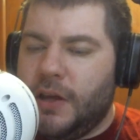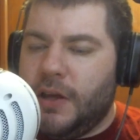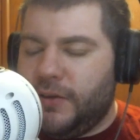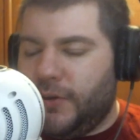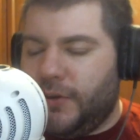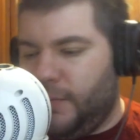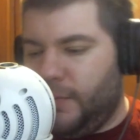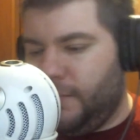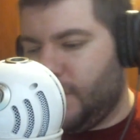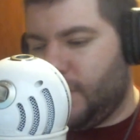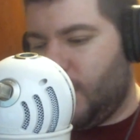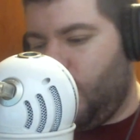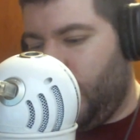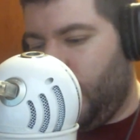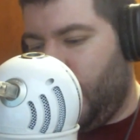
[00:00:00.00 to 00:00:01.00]
So
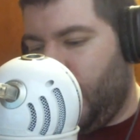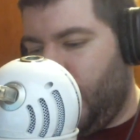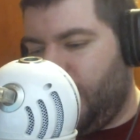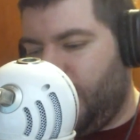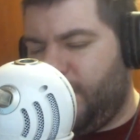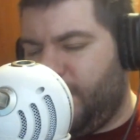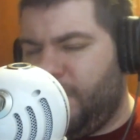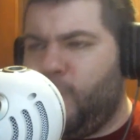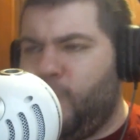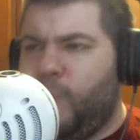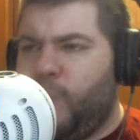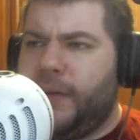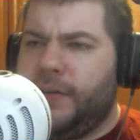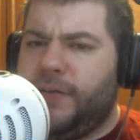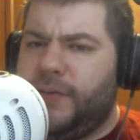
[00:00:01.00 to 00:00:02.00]
we got a
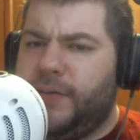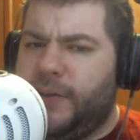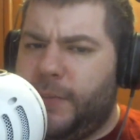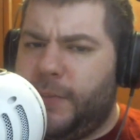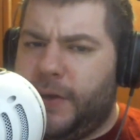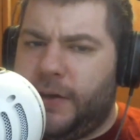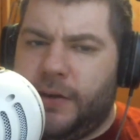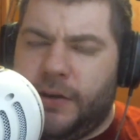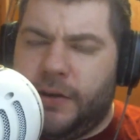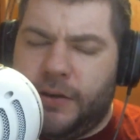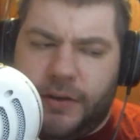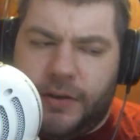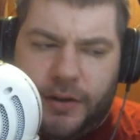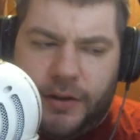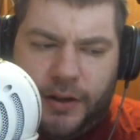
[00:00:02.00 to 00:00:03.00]
relatively big
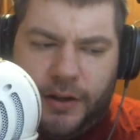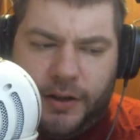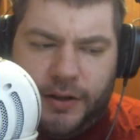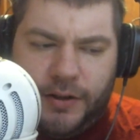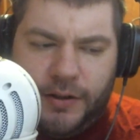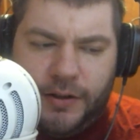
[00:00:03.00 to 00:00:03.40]
uh,